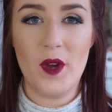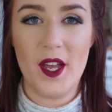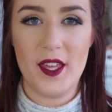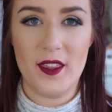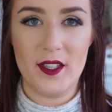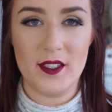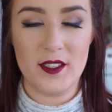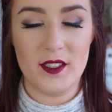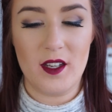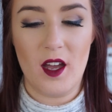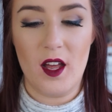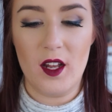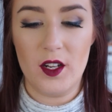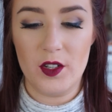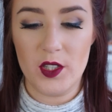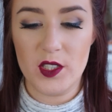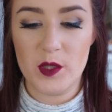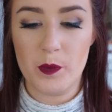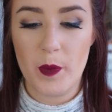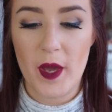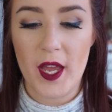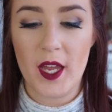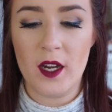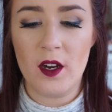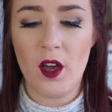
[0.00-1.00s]
way this color
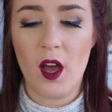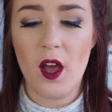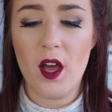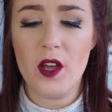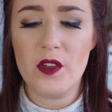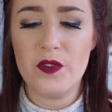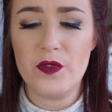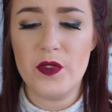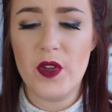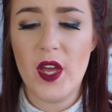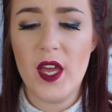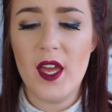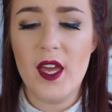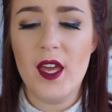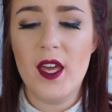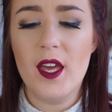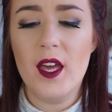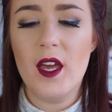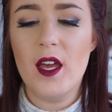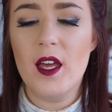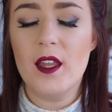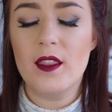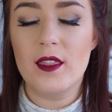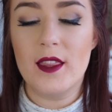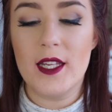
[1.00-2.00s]
is paid off.
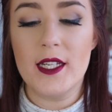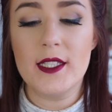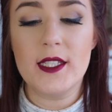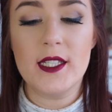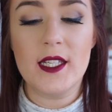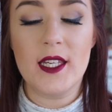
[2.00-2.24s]
This